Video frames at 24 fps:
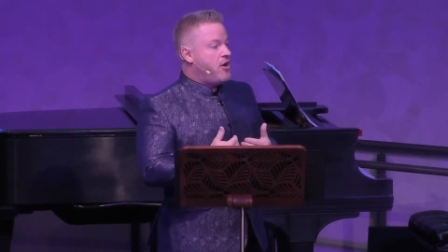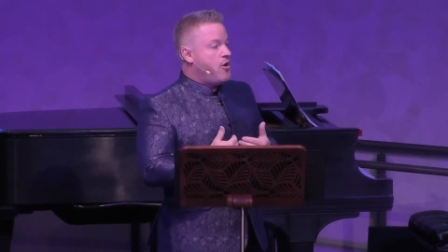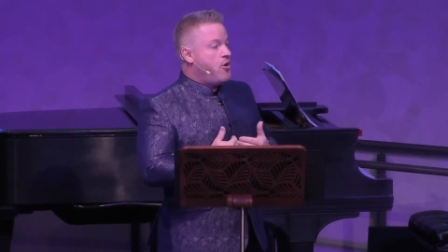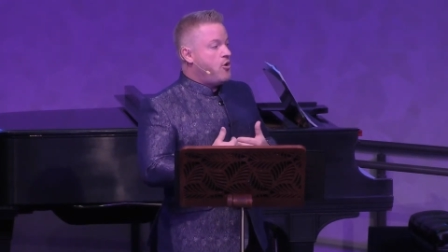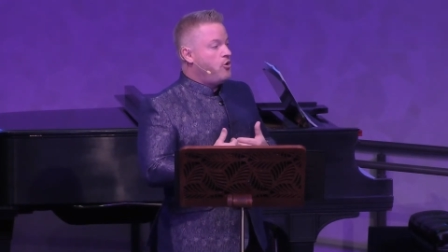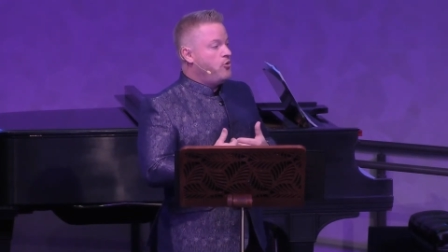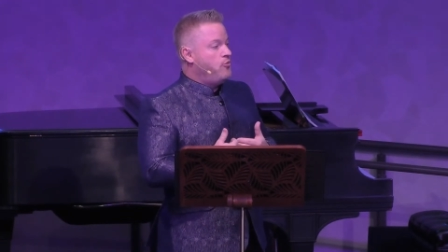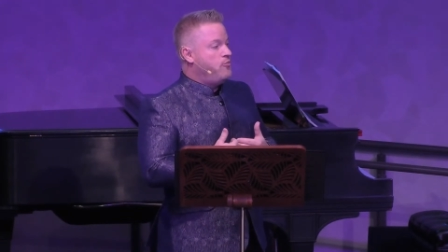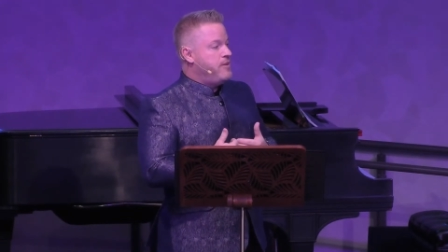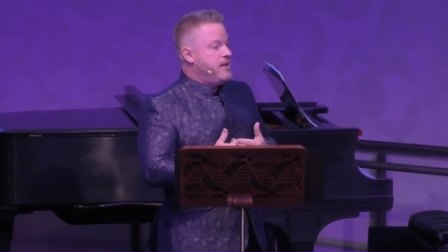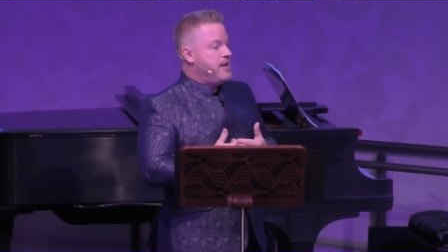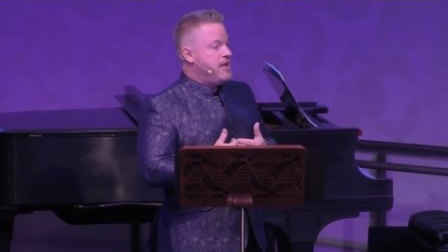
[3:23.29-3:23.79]

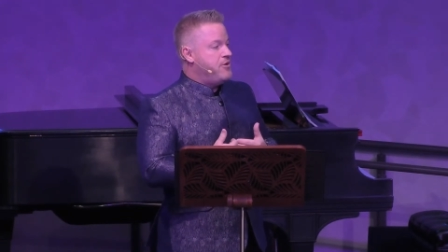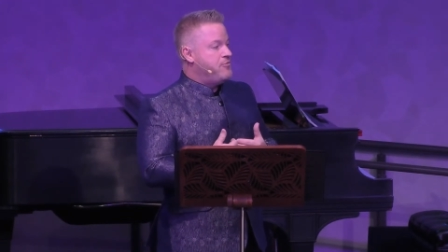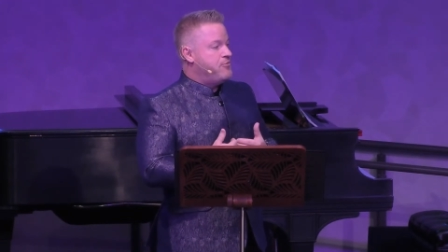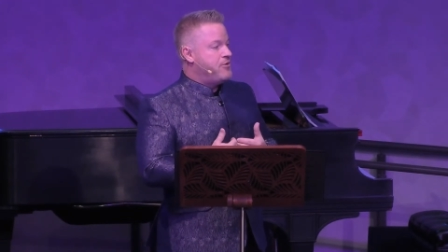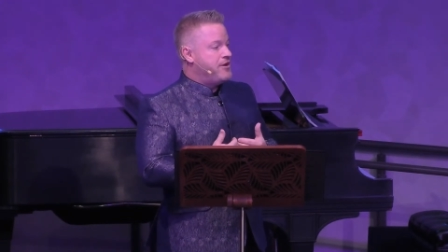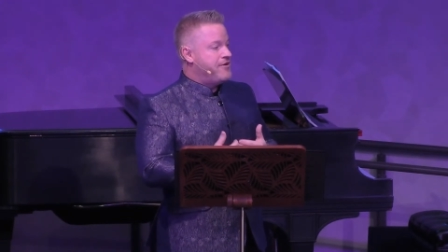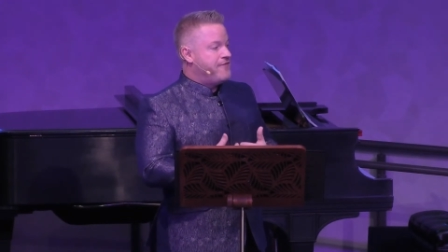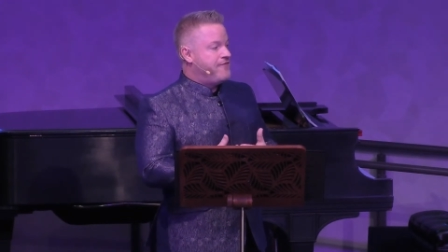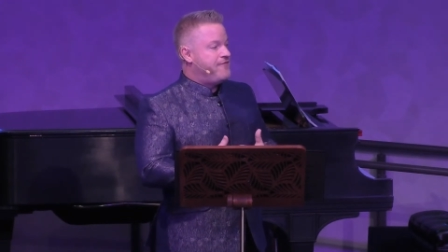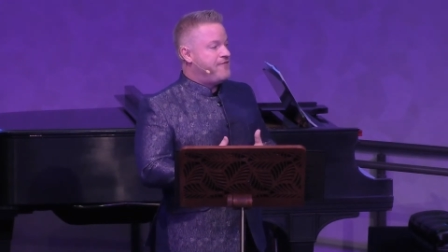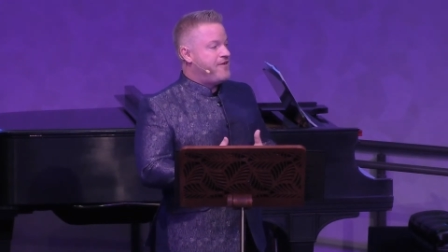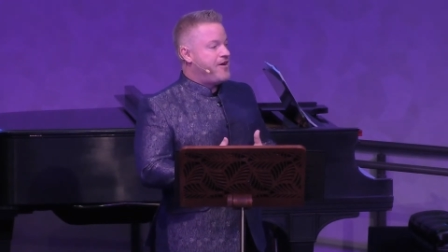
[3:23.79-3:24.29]
old me
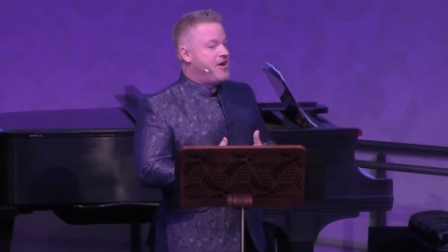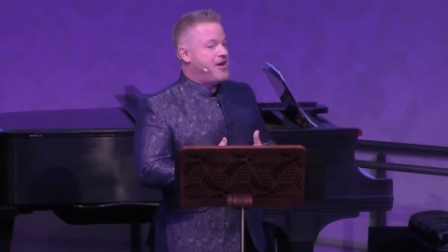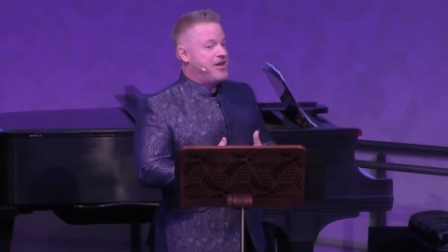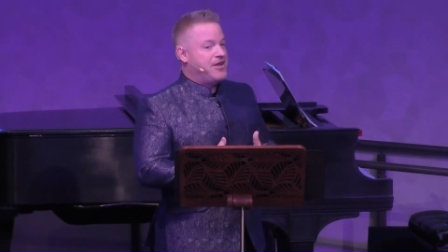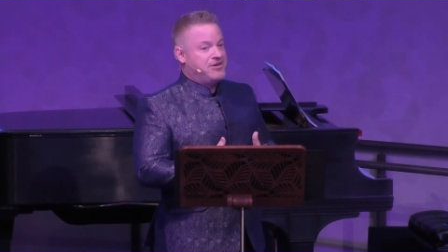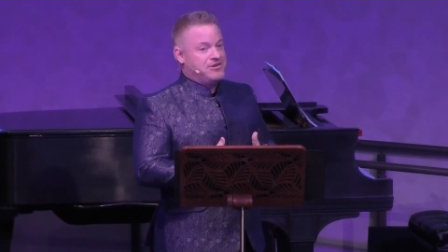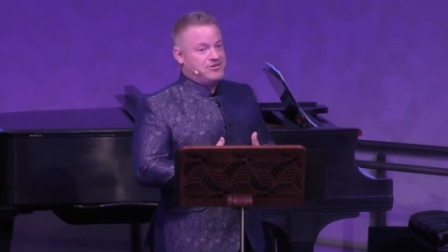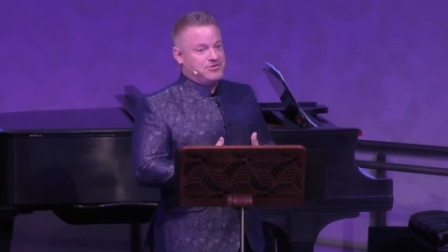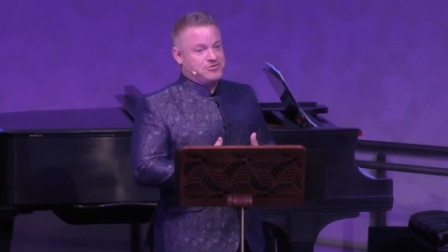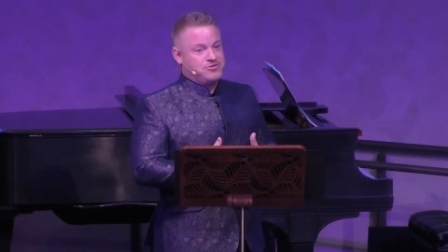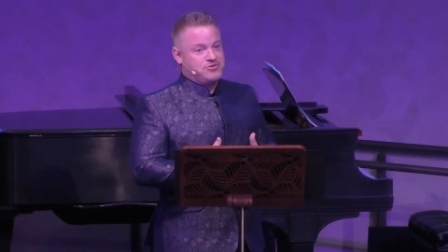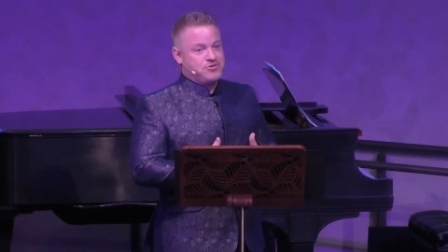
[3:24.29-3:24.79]
would have
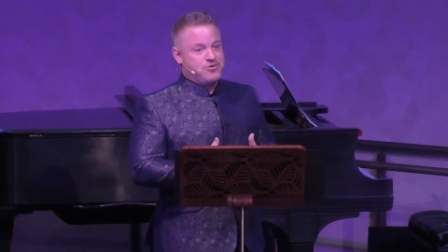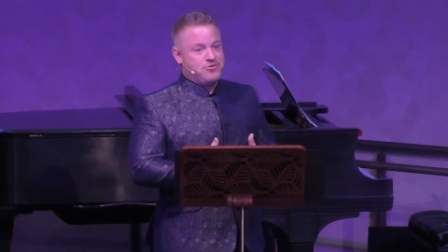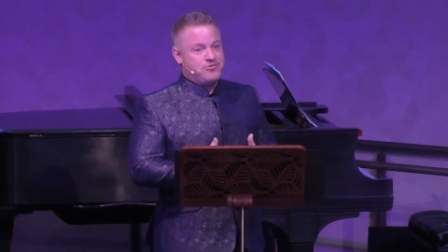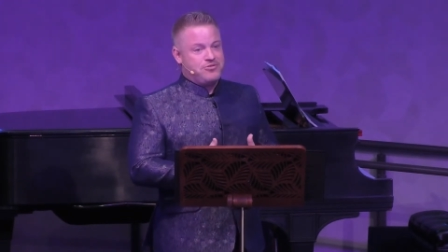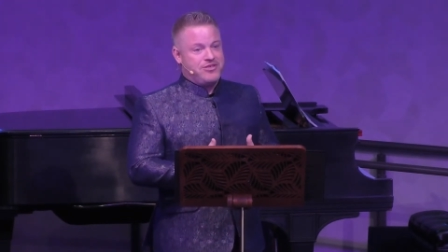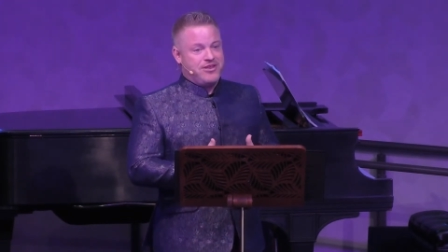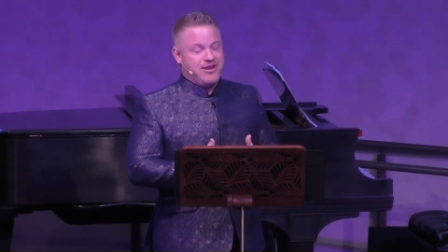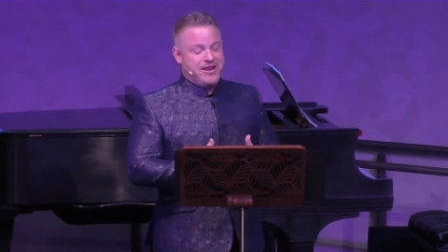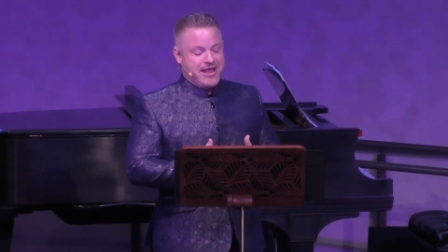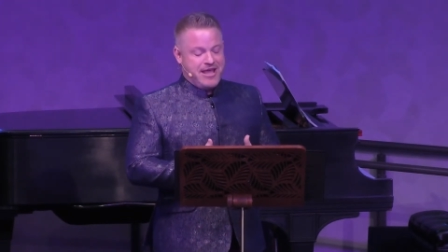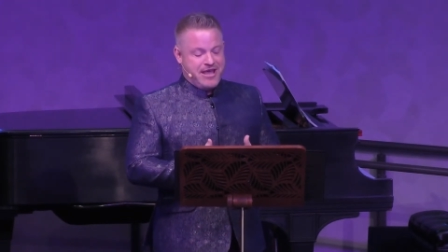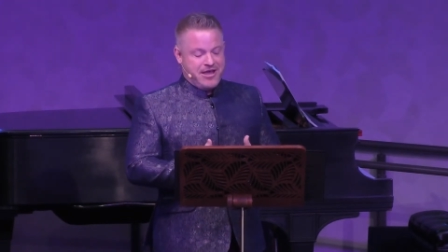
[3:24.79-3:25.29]
fought truth
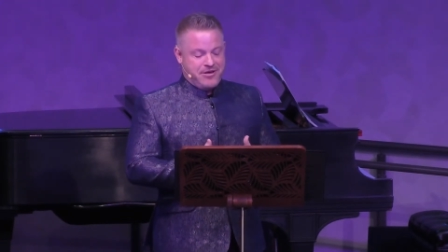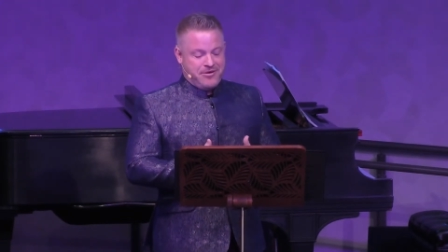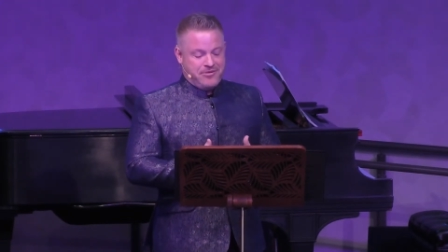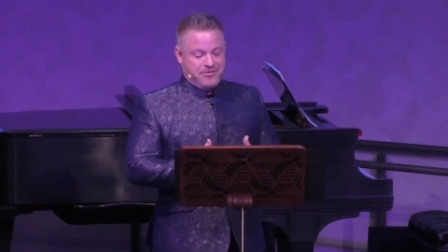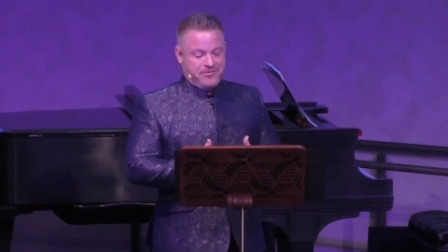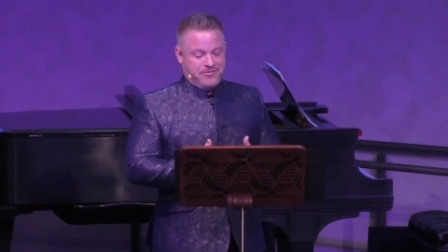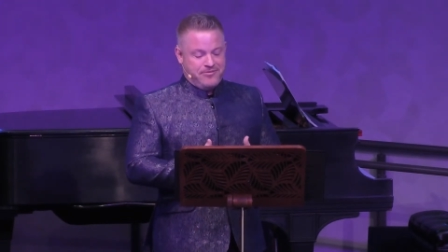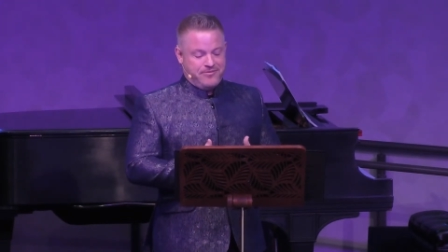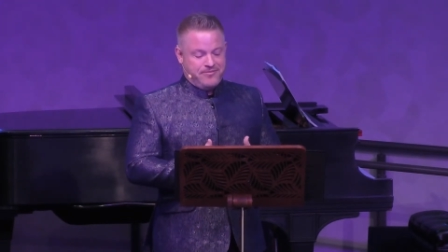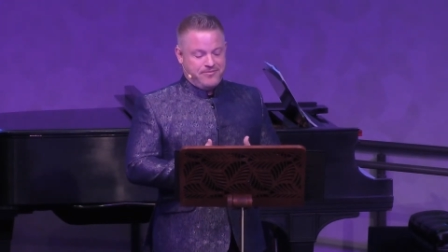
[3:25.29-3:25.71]
and now.